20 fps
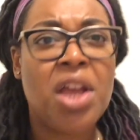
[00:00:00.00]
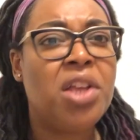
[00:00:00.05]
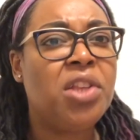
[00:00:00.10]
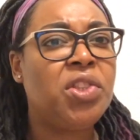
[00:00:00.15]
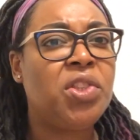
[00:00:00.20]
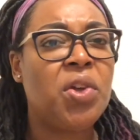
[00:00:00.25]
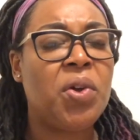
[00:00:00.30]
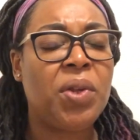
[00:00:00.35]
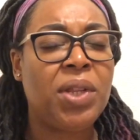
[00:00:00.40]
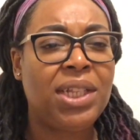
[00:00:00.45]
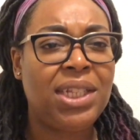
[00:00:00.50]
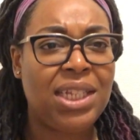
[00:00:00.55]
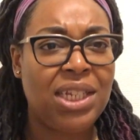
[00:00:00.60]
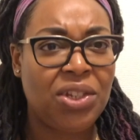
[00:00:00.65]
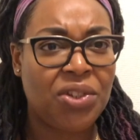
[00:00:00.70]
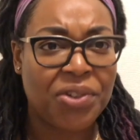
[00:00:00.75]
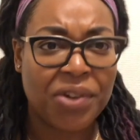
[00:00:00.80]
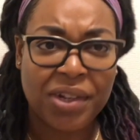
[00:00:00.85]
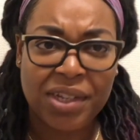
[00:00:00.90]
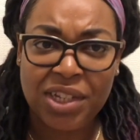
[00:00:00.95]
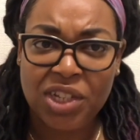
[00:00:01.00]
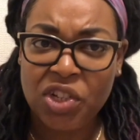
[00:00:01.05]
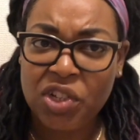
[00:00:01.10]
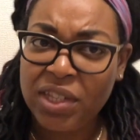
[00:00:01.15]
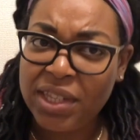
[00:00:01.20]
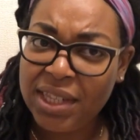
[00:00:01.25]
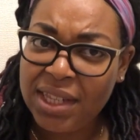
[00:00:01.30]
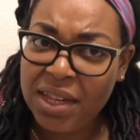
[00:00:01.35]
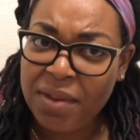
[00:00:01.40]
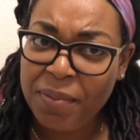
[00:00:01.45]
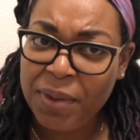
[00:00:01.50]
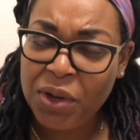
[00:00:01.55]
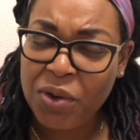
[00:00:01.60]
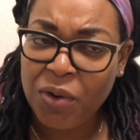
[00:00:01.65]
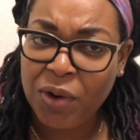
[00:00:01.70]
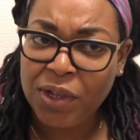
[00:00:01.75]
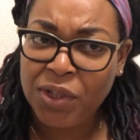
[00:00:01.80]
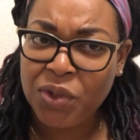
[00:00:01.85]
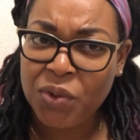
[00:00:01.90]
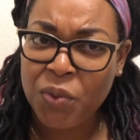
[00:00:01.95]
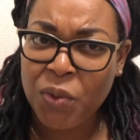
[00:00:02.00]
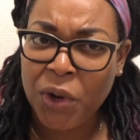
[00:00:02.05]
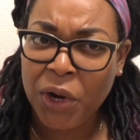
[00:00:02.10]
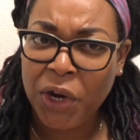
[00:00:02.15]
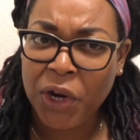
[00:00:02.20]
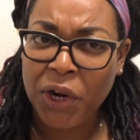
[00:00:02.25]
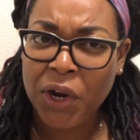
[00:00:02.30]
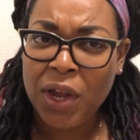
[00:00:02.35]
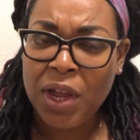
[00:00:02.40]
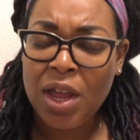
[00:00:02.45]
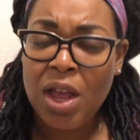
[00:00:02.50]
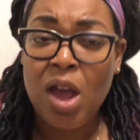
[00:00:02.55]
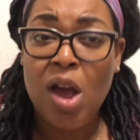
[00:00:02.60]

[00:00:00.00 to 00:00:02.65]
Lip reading: So the teachers should still be going to work.